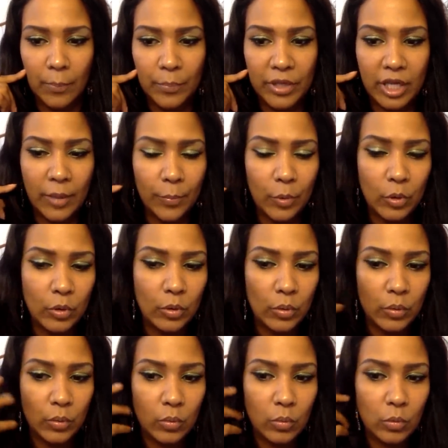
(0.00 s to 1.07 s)

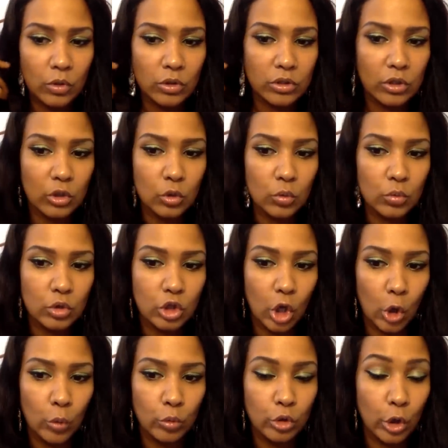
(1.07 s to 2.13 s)
people will
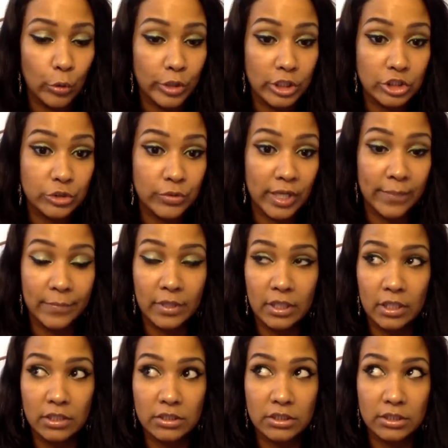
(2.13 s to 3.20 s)
don't notice you that
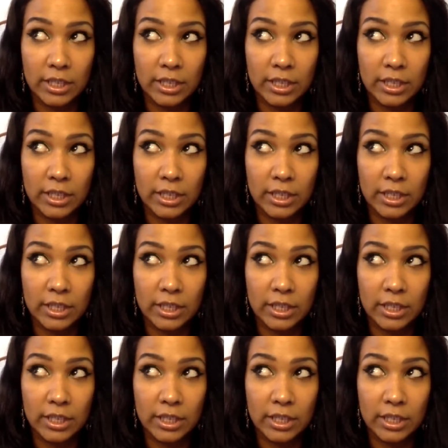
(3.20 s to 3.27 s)
much.